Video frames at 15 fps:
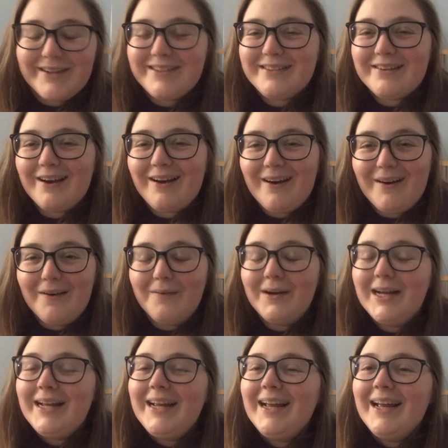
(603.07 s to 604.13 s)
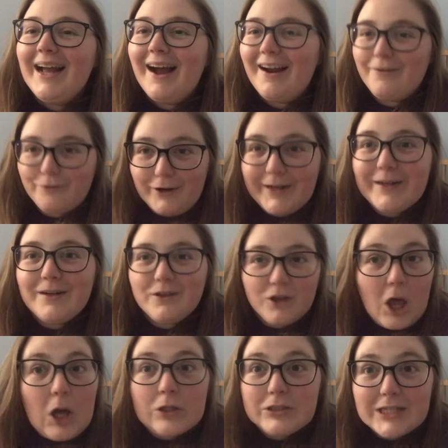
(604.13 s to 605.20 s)
So I've waited a
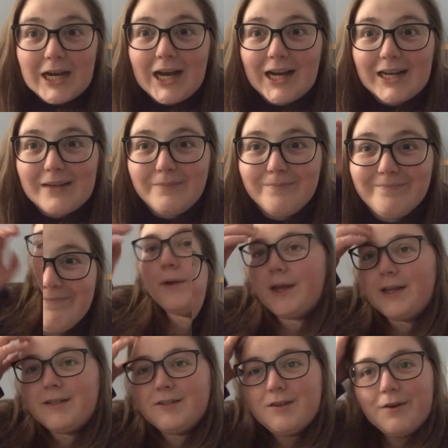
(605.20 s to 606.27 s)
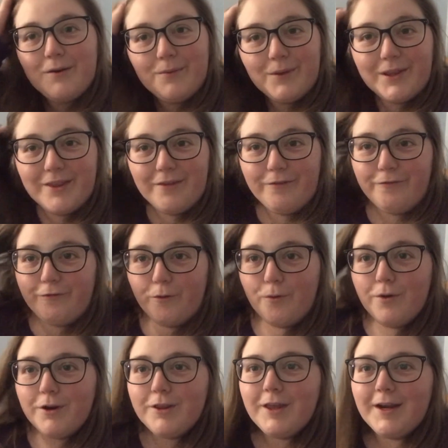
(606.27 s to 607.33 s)
long time. Okay, so the
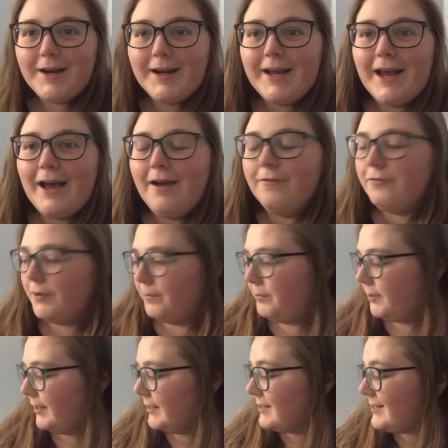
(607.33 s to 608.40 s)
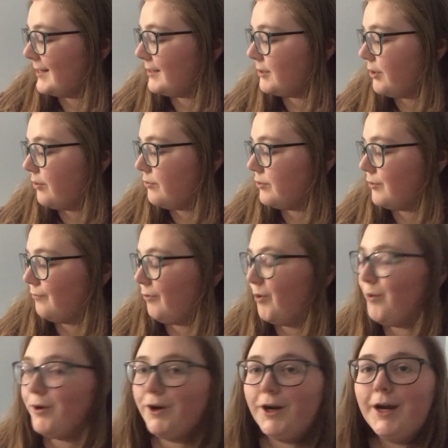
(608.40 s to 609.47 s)
four that I have replacing those
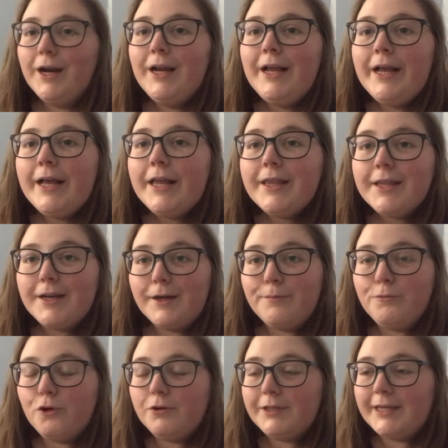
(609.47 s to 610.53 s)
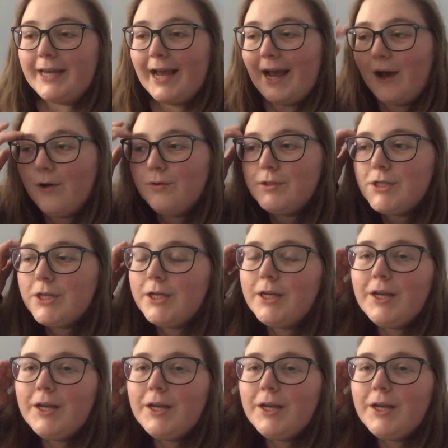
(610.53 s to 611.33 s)
four that I'm rolling out